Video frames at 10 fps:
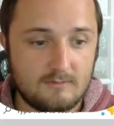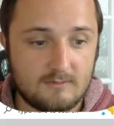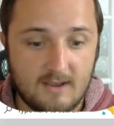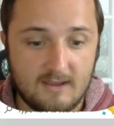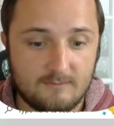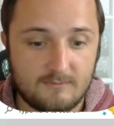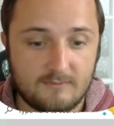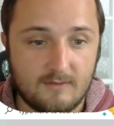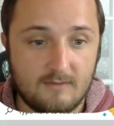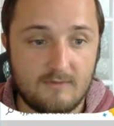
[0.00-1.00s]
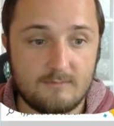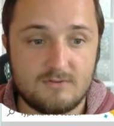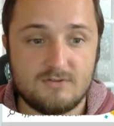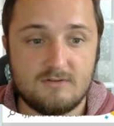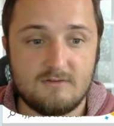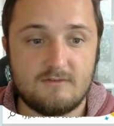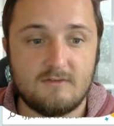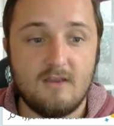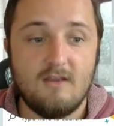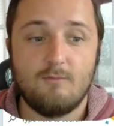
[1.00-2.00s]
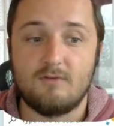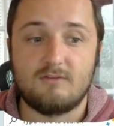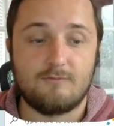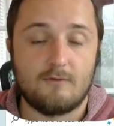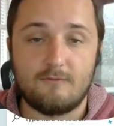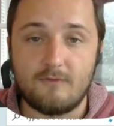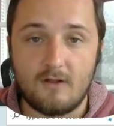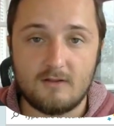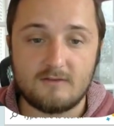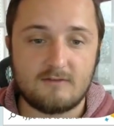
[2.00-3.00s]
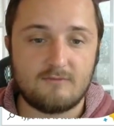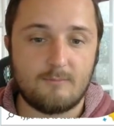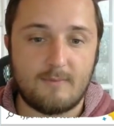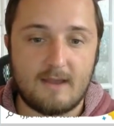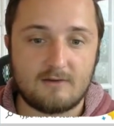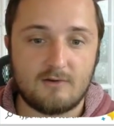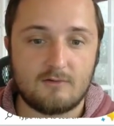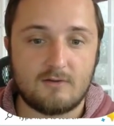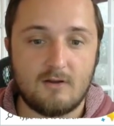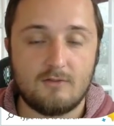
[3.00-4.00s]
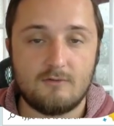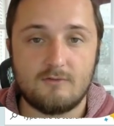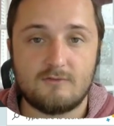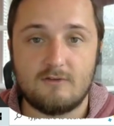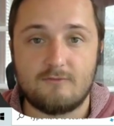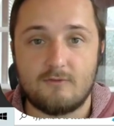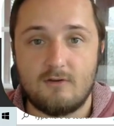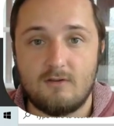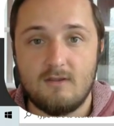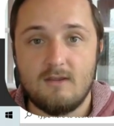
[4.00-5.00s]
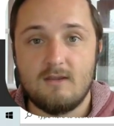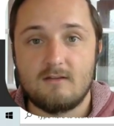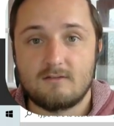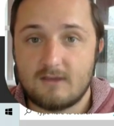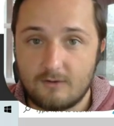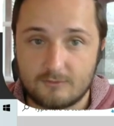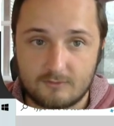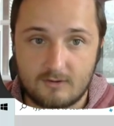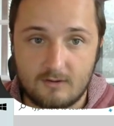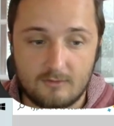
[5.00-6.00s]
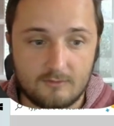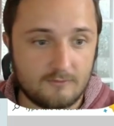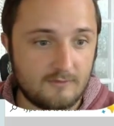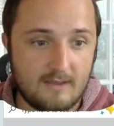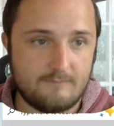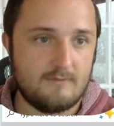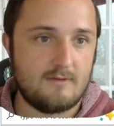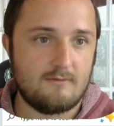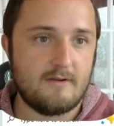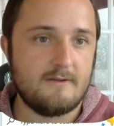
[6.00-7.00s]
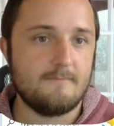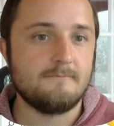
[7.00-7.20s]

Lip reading: types of images with different fonts, different background colors, different character colors, everything, right?